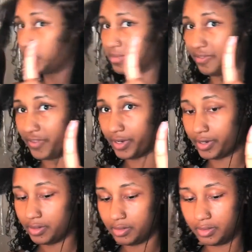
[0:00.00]
on my finger.
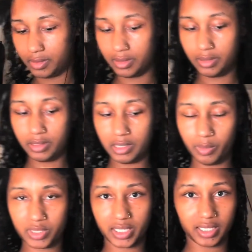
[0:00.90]
And
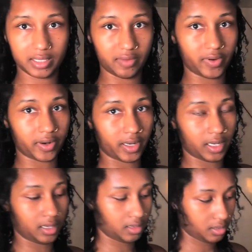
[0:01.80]
once I get to the very
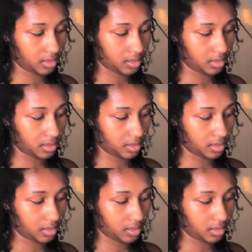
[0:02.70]
end,